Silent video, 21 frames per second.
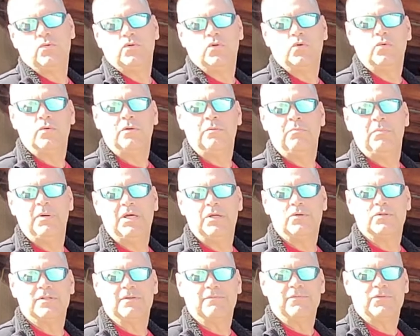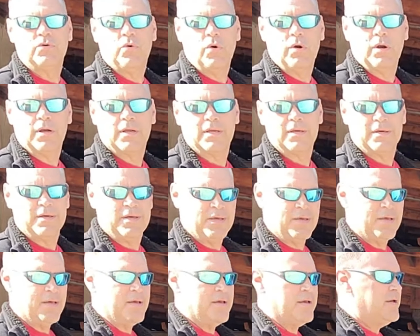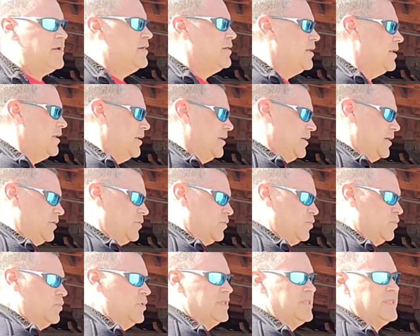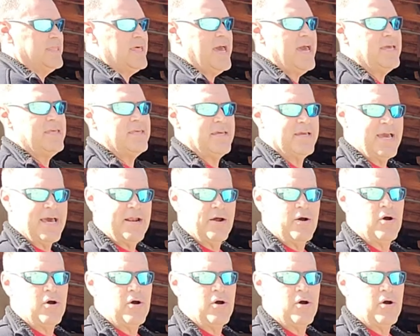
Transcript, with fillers: newton meters of torque and with that, you got